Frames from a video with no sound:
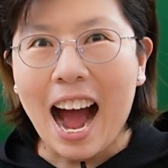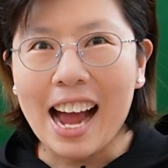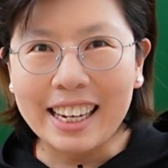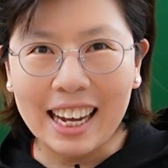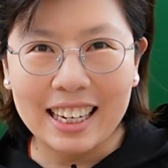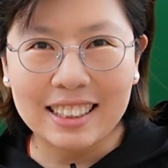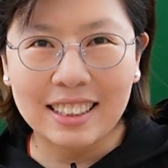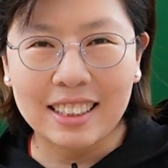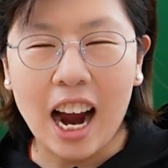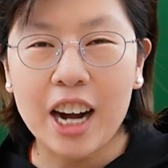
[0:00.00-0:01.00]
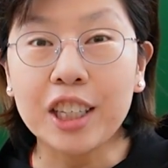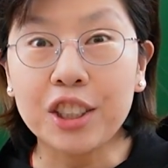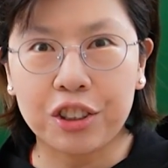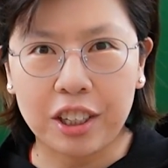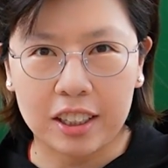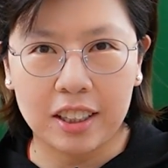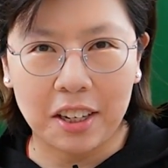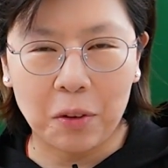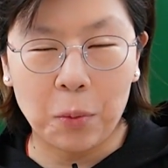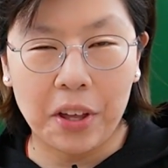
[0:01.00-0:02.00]
Hi guys, are you
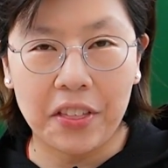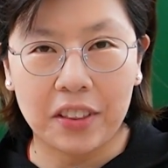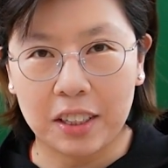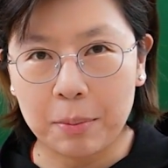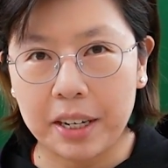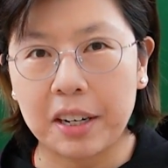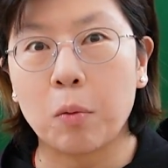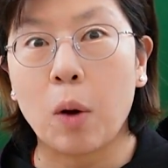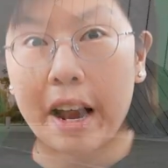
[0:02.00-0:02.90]
struggling with limited